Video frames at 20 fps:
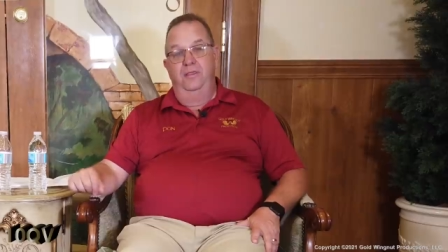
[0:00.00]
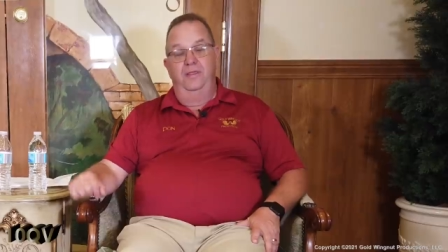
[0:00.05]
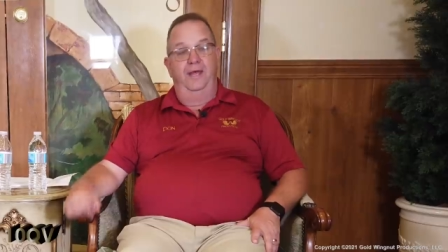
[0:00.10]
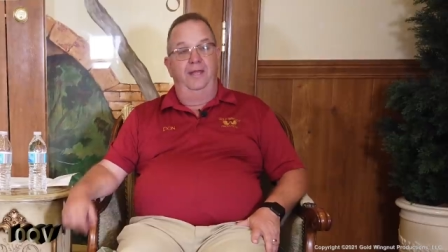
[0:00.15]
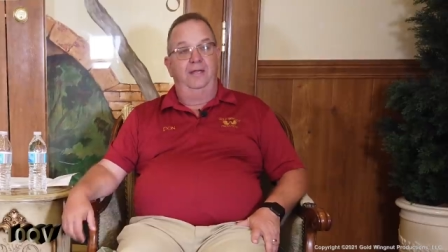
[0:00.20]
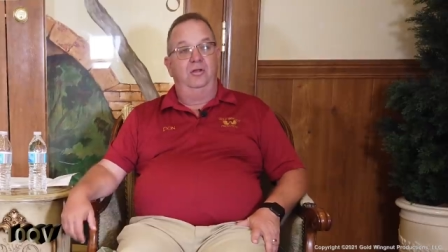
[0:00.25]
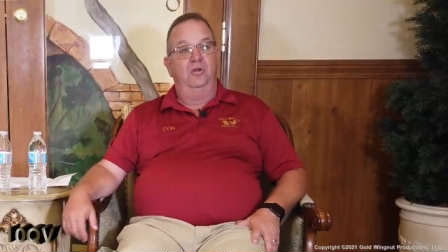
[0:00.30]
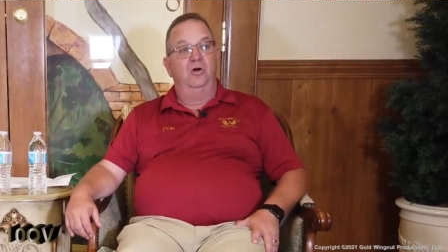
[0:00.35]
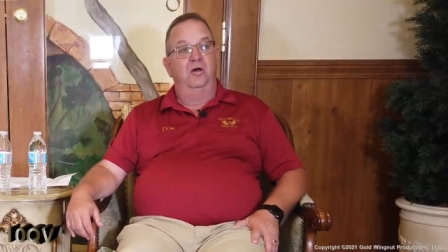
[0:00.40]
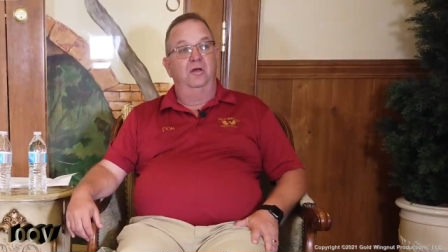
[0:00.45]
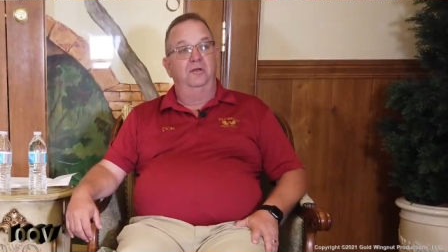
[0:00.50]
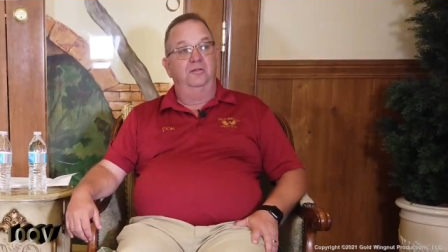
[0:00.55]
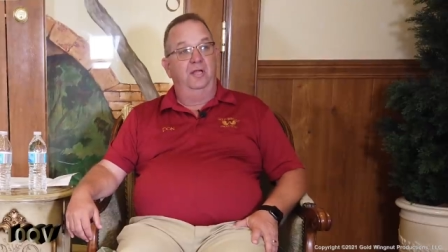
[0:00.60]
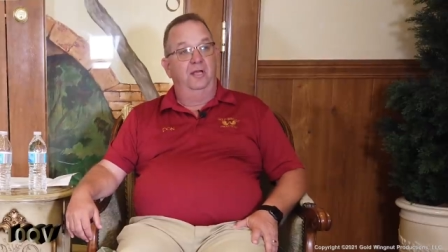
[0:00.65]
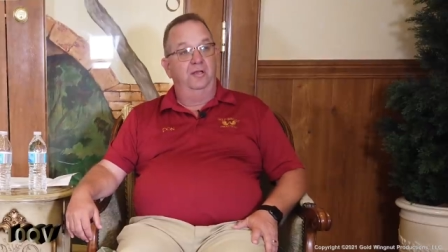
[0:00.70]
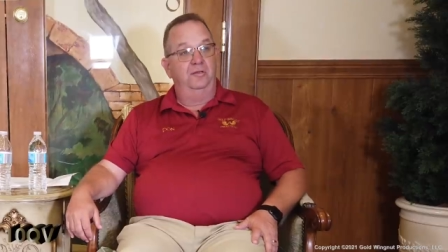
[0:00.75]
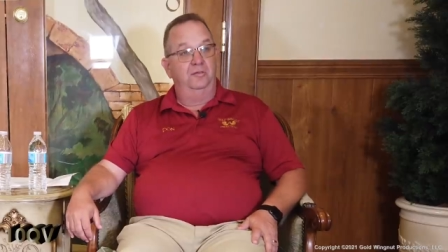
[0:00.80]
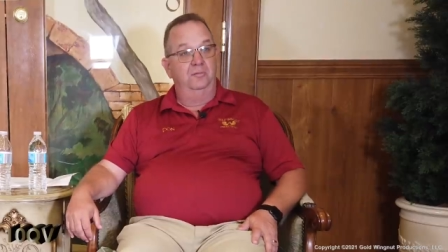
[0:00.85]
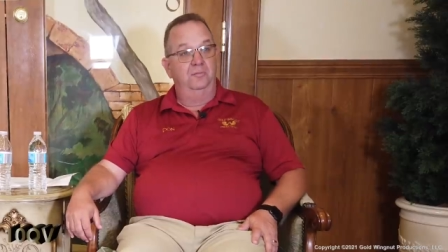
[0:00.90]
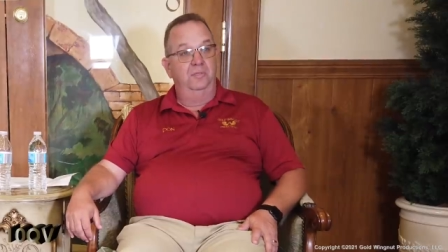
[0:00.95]
that cost
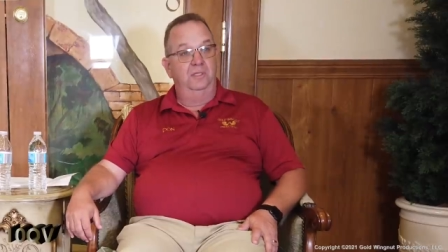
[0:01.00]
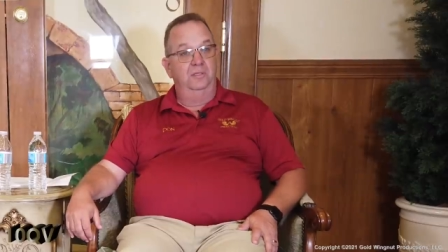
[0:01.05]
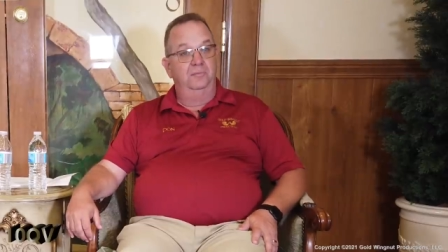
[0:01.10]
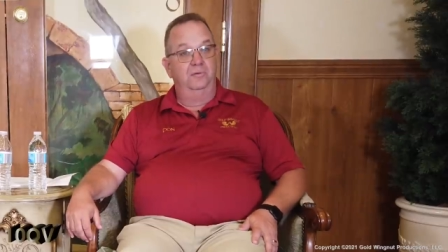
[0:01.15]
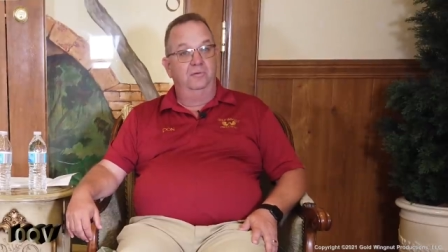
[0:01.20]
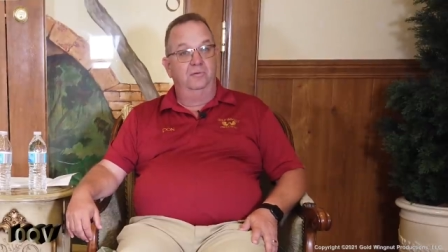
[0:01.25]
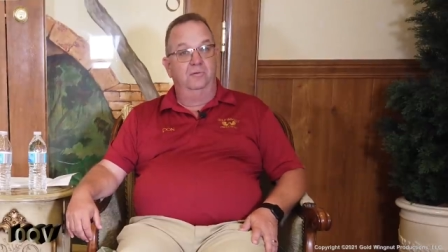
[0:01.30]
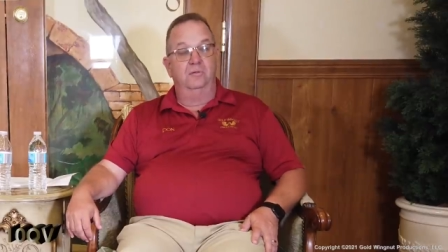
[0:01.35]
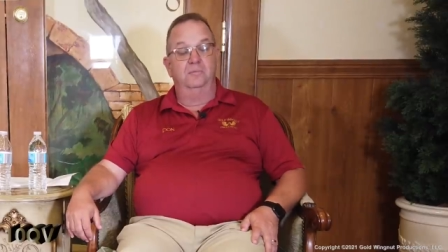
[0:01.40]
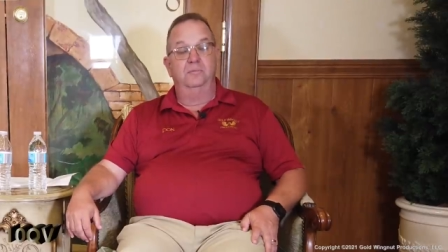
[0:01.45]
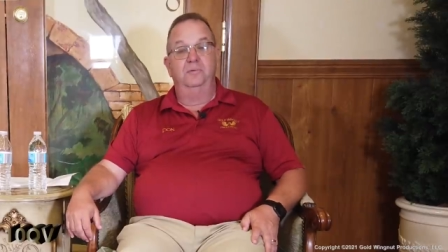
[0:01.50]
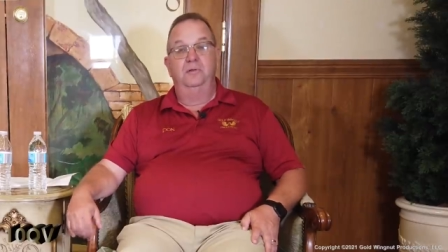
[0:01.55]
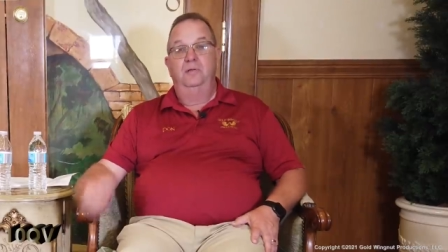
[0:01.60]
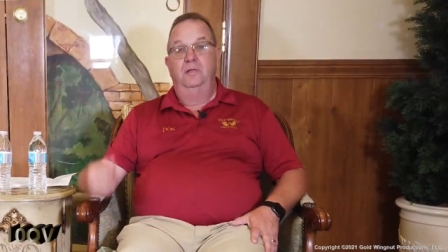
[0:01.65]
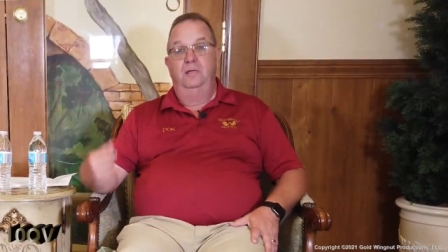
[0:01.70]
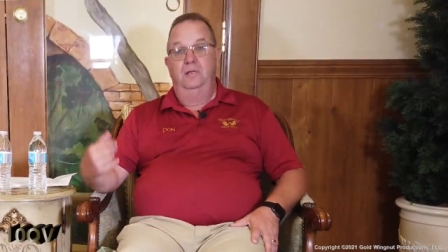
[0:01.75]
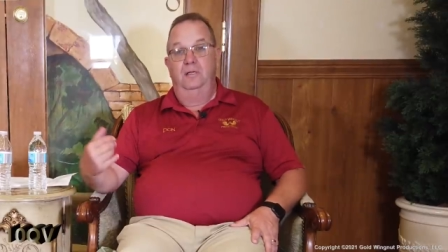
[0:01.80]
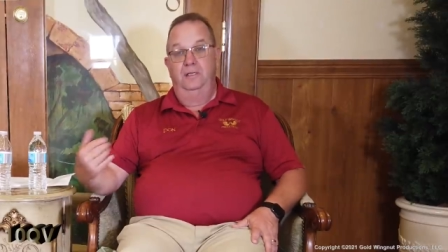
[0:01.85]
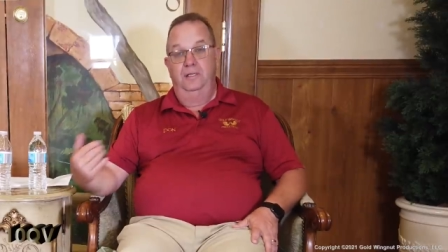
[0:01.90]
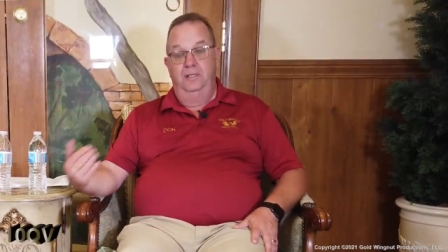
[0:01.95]
has to be absorbed
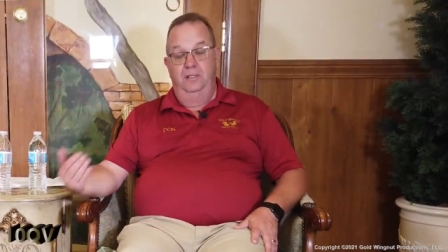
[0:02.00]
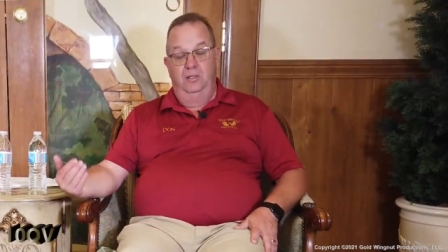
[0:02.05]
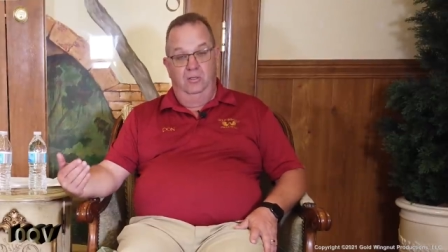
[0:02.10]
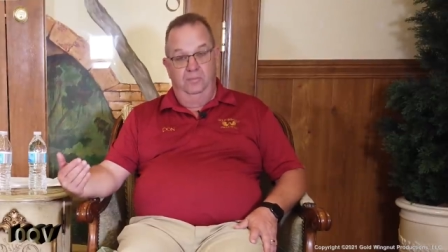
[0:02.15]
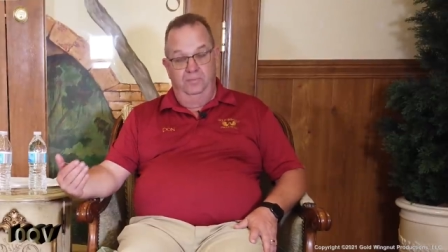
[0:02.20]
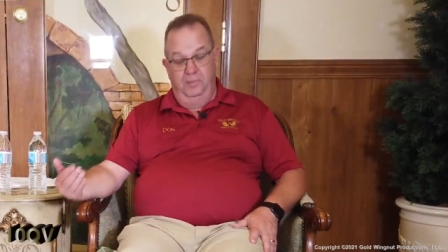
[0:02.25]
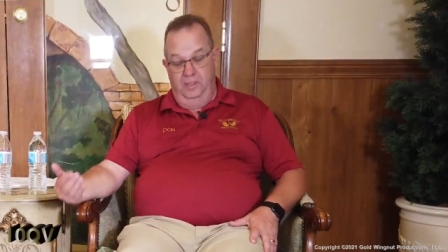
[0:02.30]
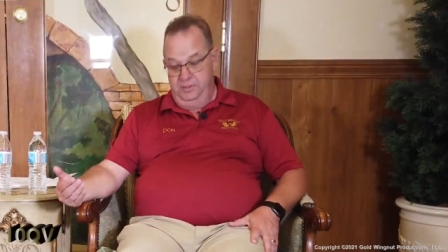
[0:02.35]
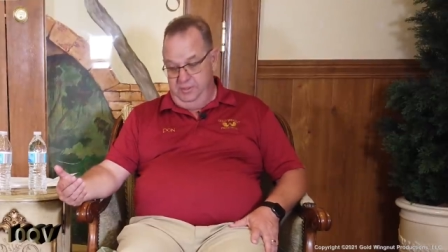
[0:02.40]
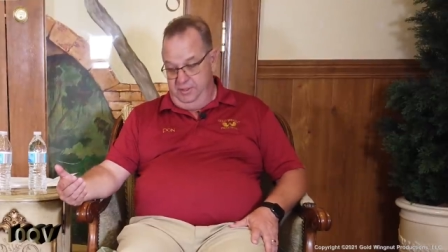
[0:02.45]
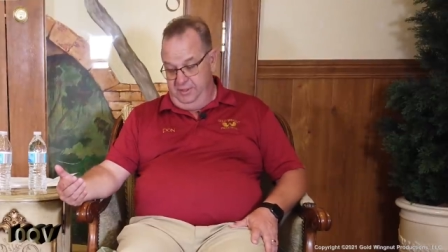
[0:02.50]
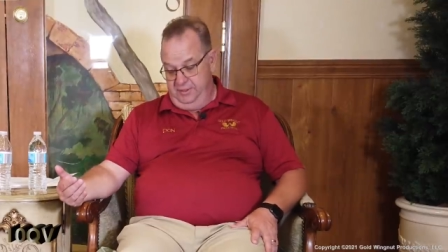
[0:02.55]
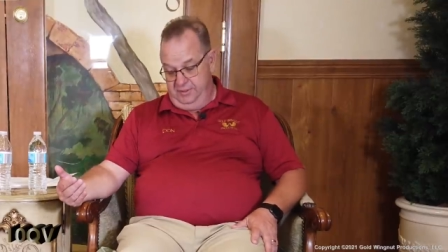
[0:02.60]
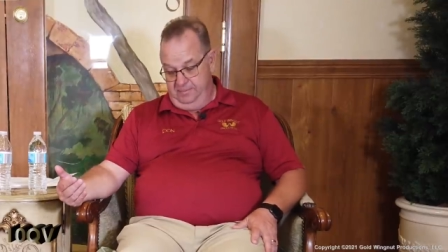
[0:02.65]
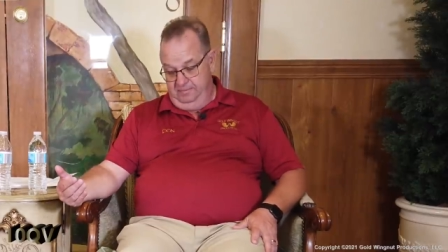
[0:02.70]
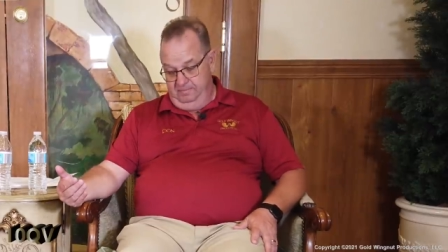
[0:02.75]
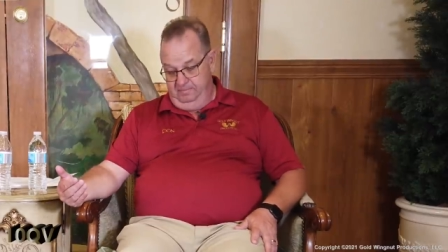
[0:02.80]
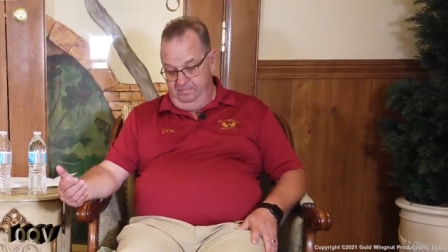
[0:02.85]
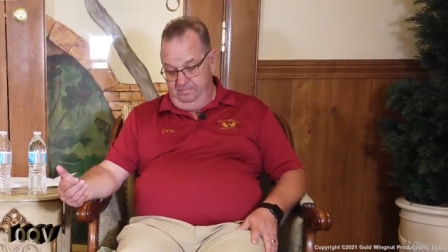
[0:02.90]
in our budgets.